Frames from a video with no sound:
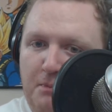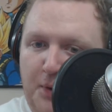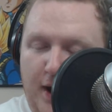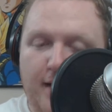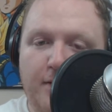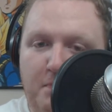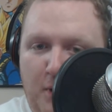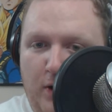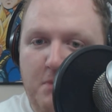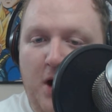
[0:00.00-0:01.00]
But the
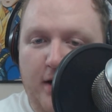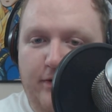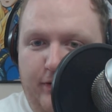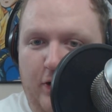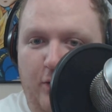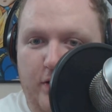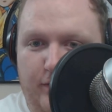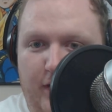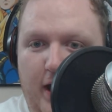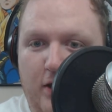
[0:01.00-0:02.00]
Pokemon
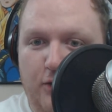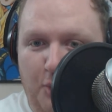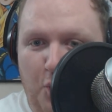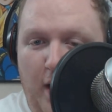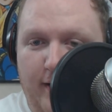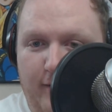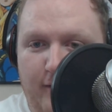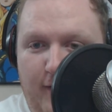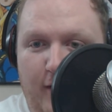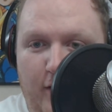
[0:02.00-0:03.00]
series is one of
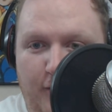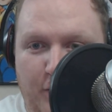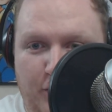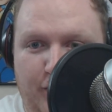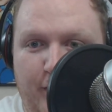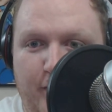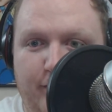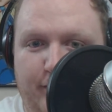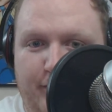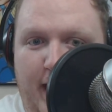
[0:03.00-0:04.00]
the very few
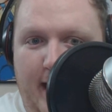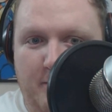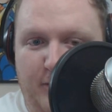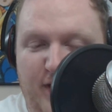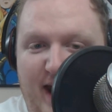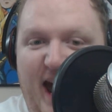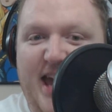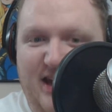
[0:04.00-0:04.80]
series of games that I